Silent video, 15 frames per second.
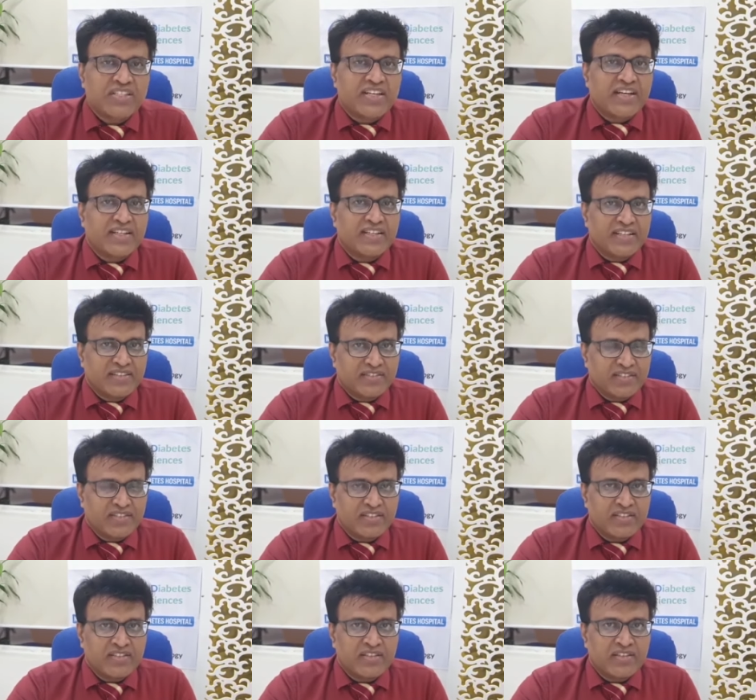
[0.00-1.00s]

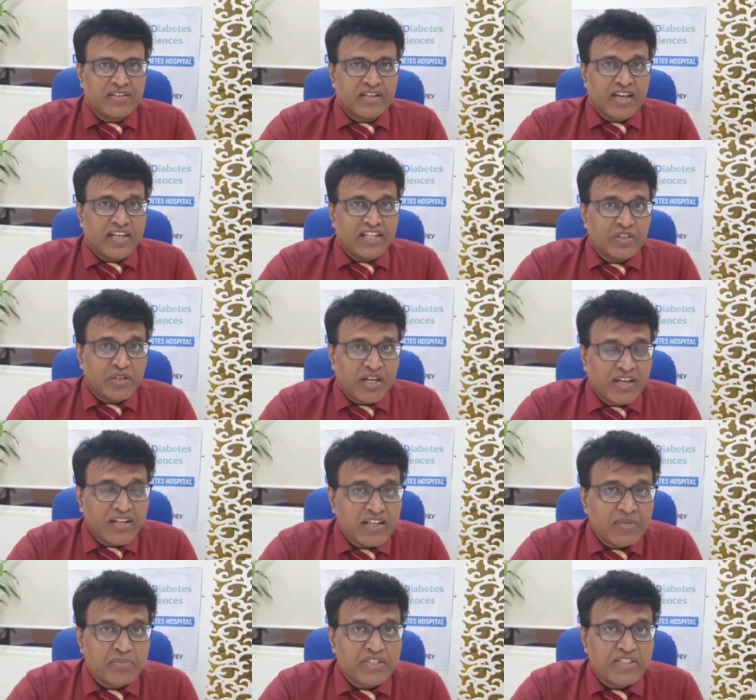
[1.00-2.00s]
tiredness, and your
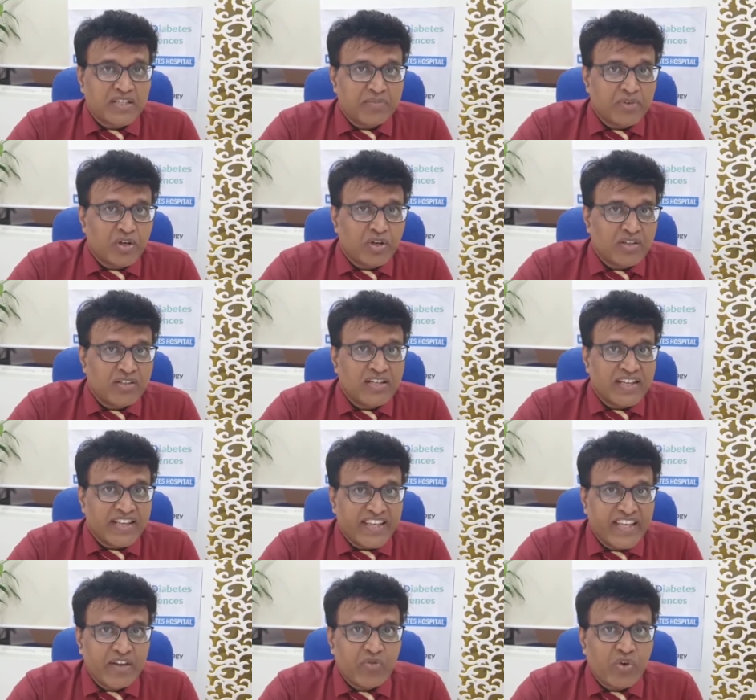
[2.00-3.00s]
hunger must have gone
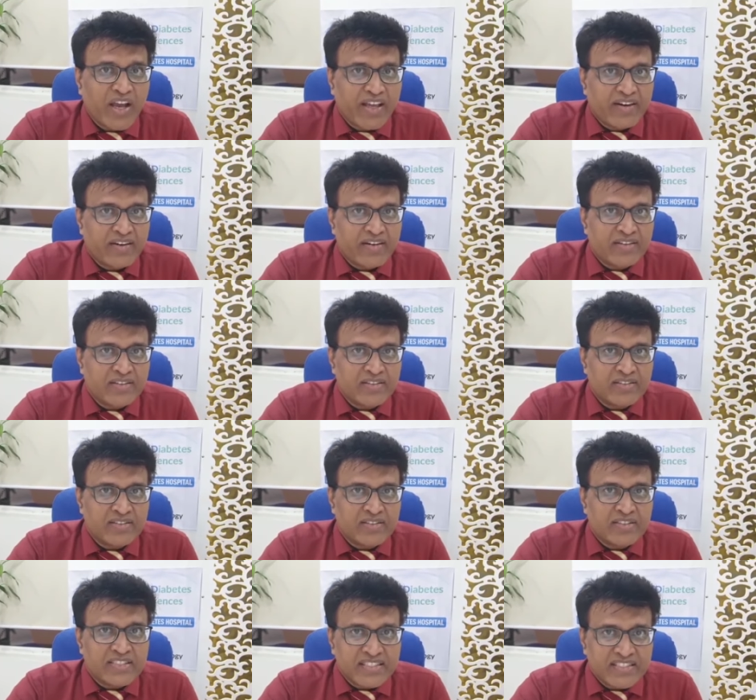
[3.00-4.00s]
haywire.
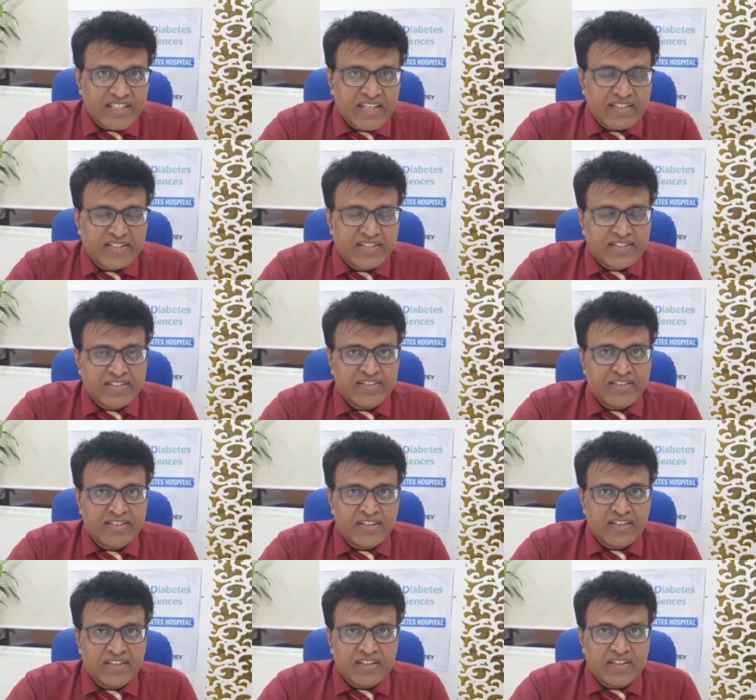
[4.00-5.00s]
Yes,
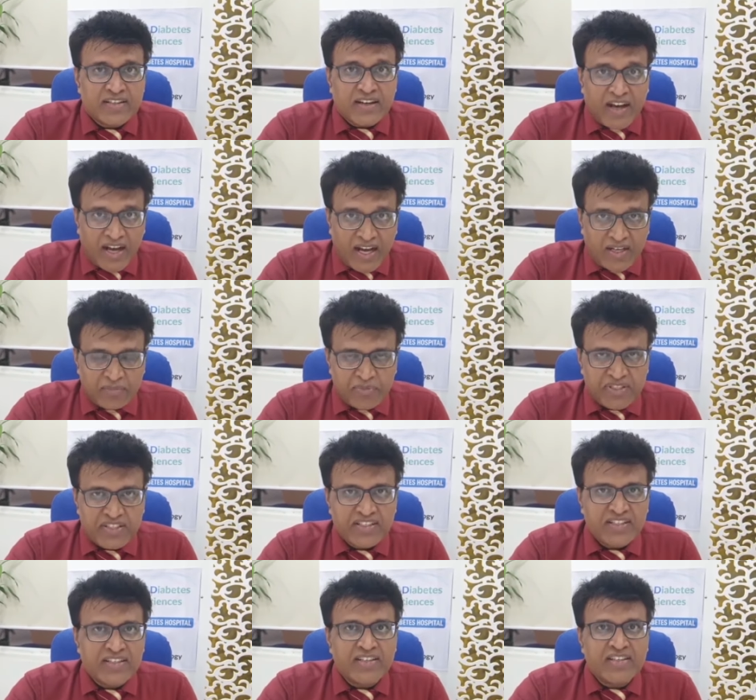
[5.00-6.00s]
I'm
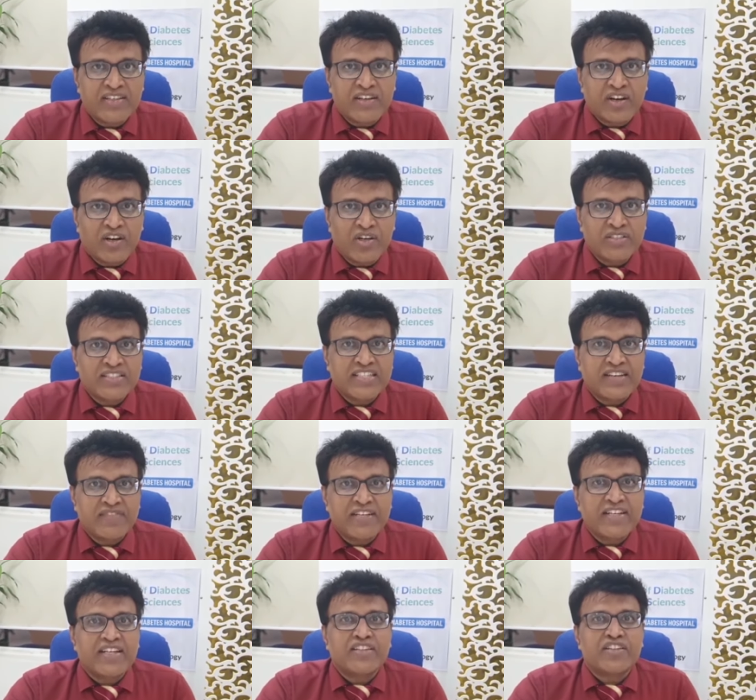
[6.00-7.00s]
here on
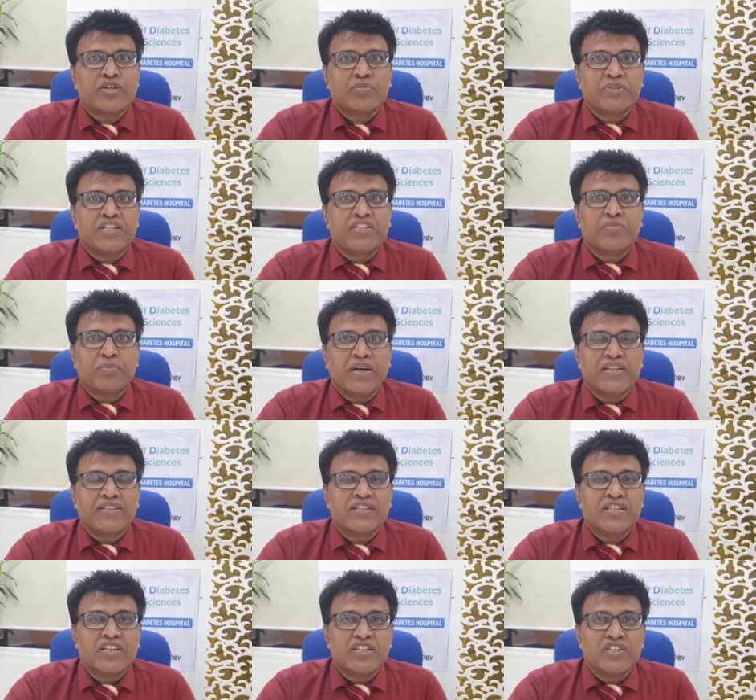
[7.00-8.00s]
17th of this month
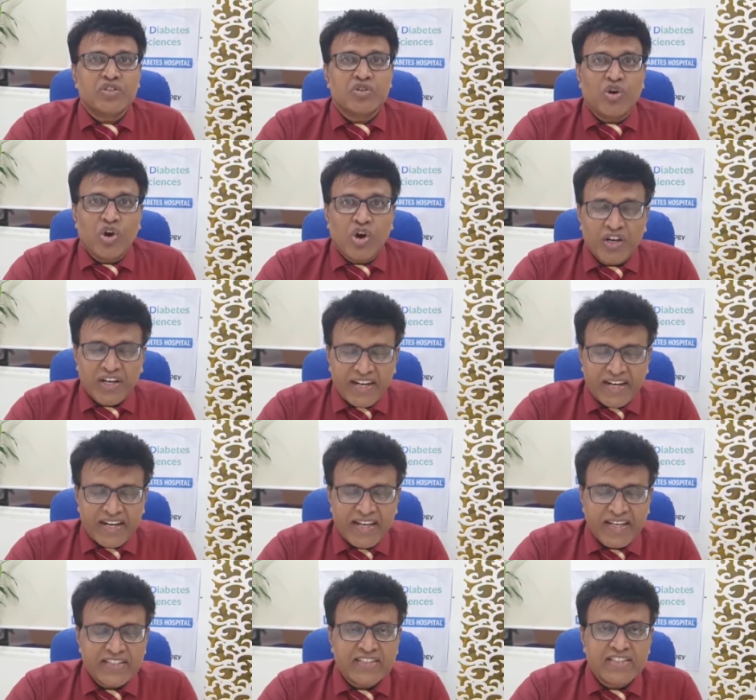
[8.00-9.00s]
to
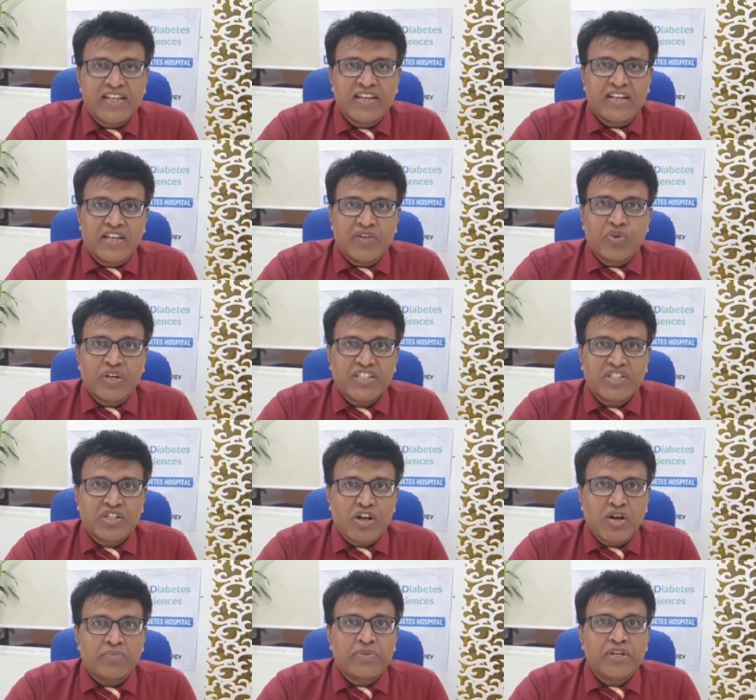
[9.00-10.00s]
organize a
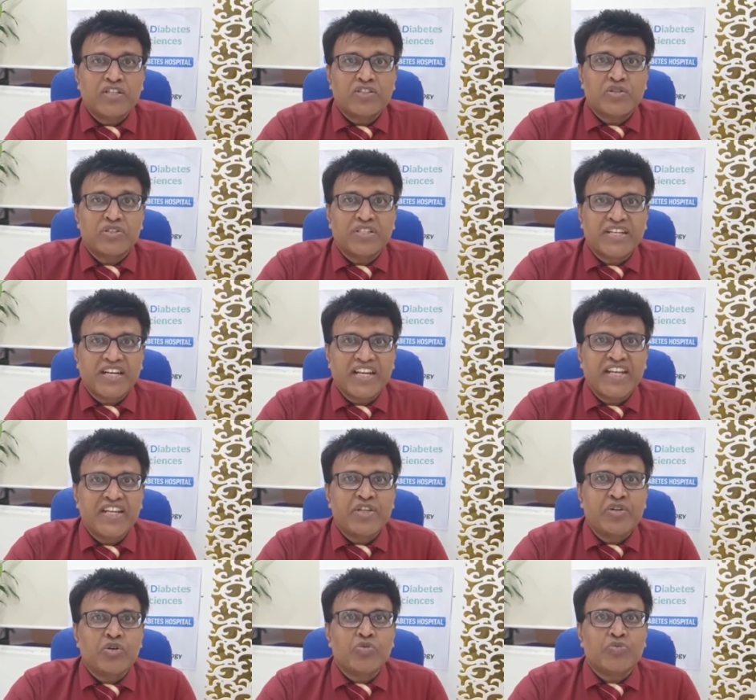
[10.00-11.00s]
workshop to train
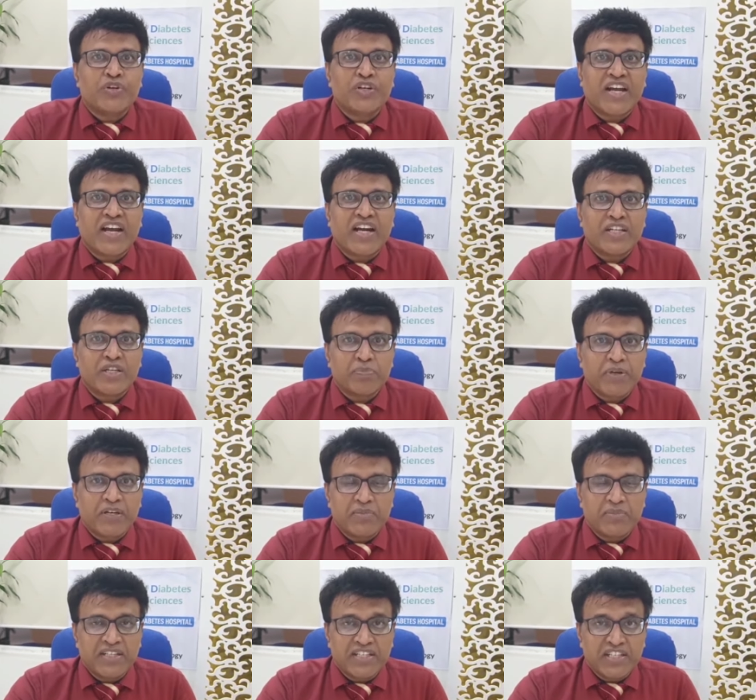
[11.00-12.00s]
you for
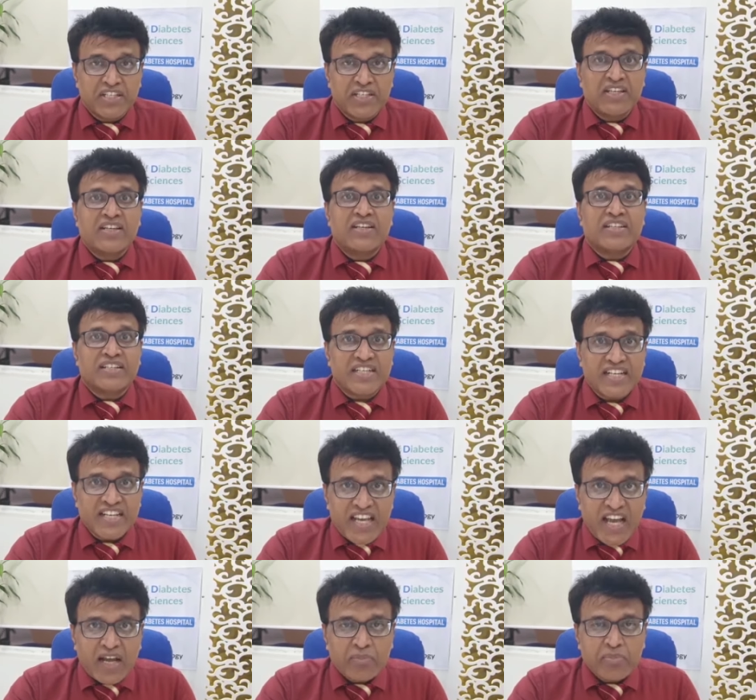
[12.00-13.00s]
cardiopulmonary
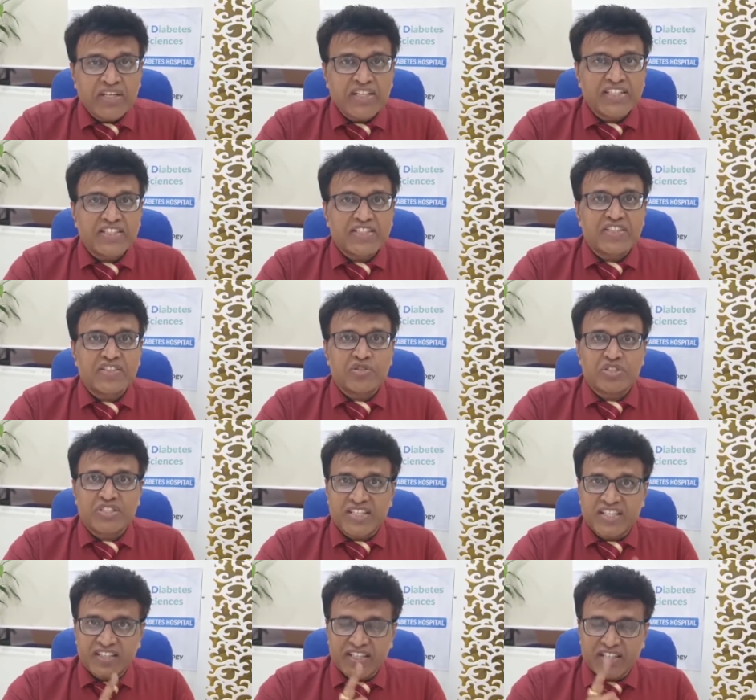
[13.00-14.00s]
rehabilitation to
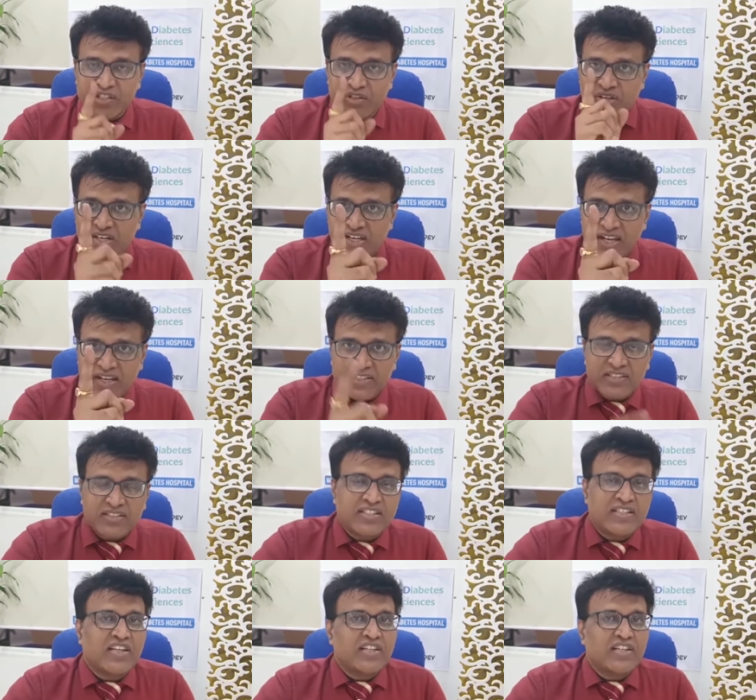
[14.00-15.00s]
strengthen your lungs,